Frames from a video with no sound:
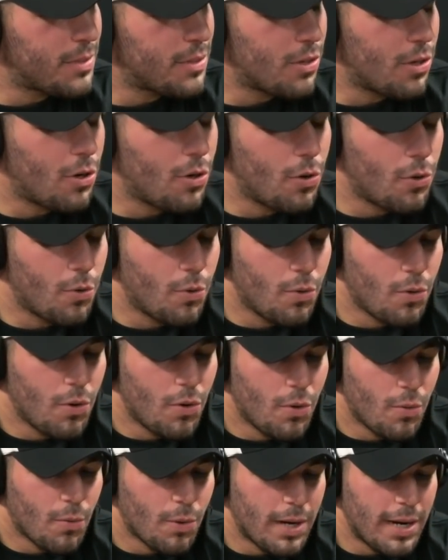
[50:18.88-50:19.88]
So
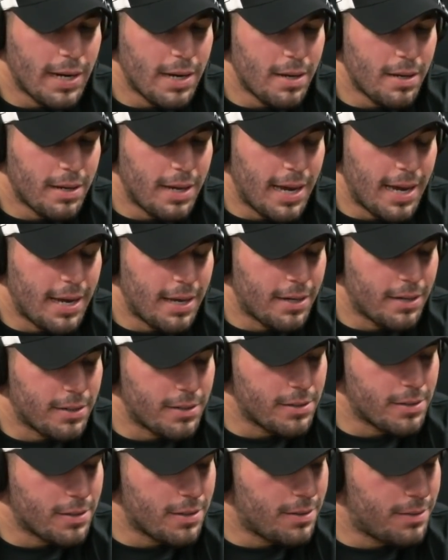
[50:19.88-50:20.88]
when I get
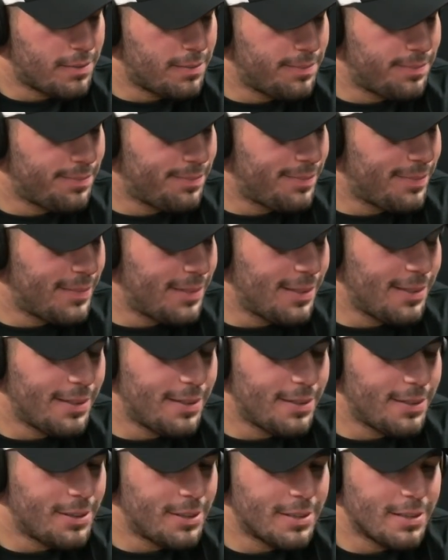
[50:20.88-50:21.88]
haters,
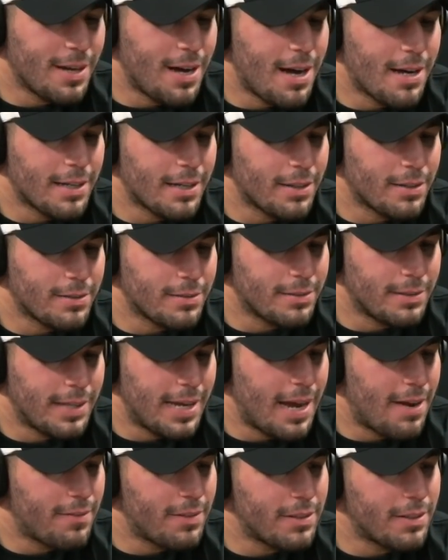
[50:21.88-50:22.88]
they're just talking.
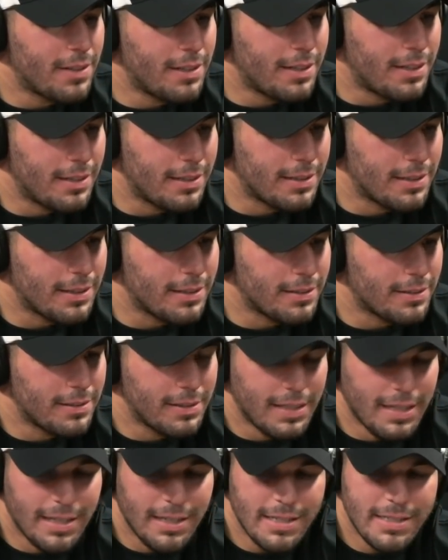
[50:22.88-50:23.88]
They haven't done anything.
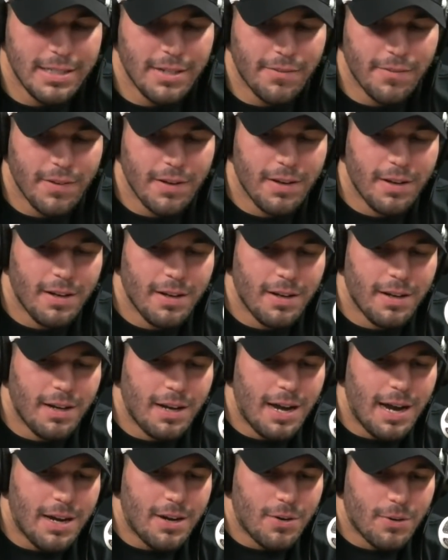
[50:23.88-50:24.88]
Unless if
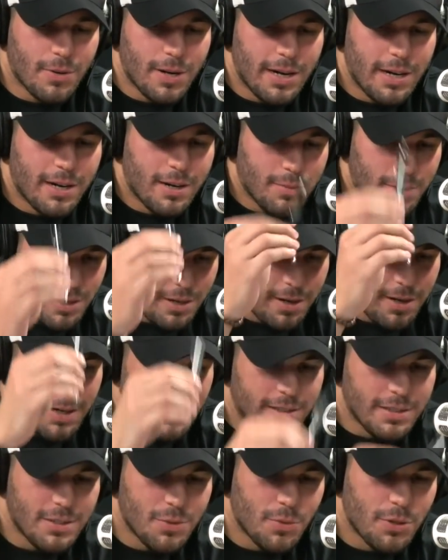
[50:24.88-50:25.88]
I go right here, I'm like, all
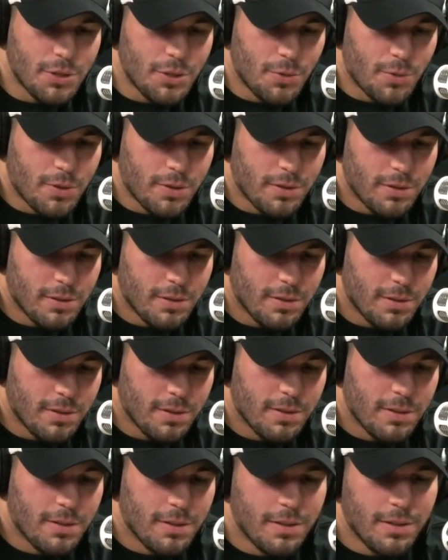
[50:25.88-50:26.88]
right, this is what you want?
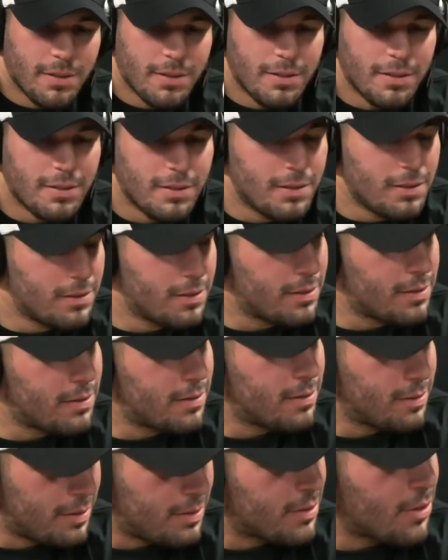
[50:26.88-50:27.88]

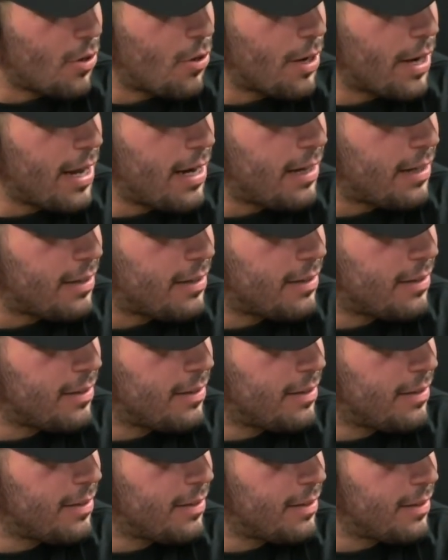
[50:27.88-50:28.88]
Let's go get it.
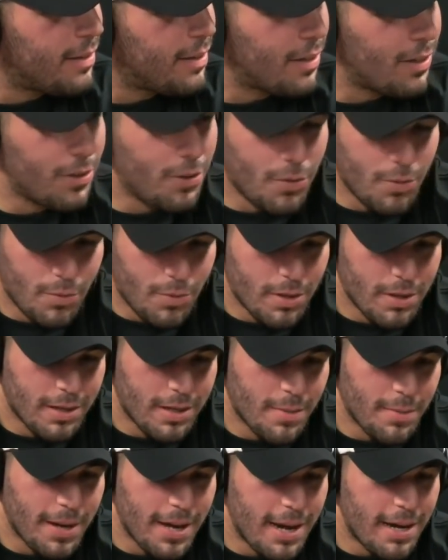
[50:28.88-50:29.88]
Yeah. You
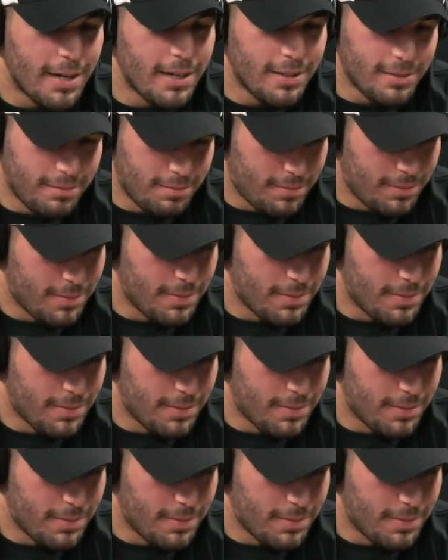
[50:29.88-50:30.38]
want to come get it?